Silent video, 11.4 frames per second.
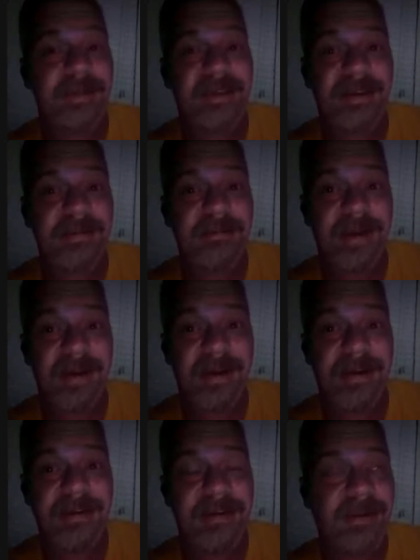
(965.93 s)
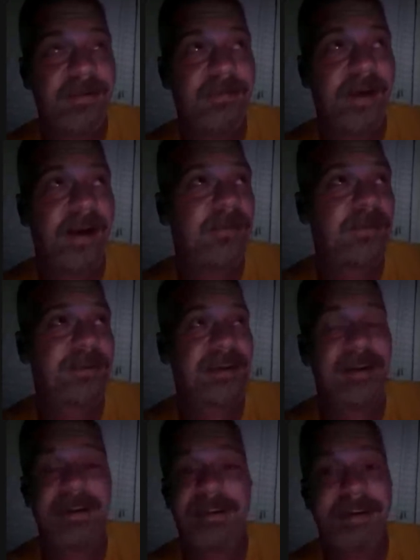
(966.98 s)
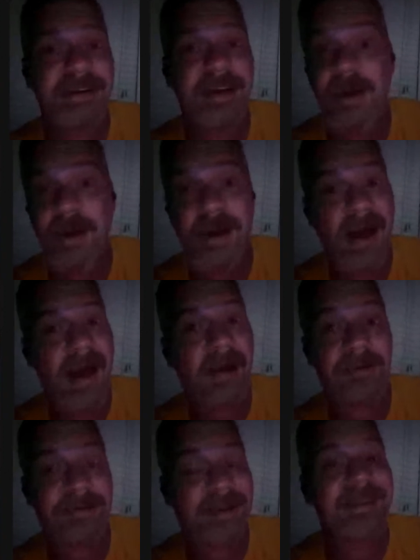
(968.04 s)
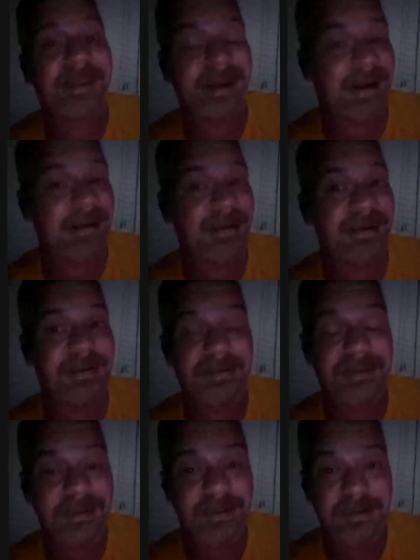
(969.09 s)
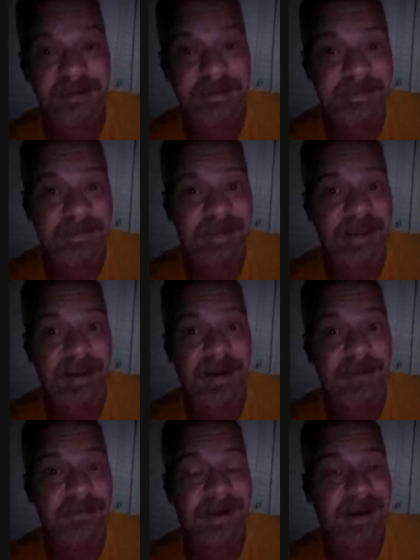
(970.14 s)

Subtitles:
mean nothing by it. You know, if I ever said anything, I don't think that I did. You know, but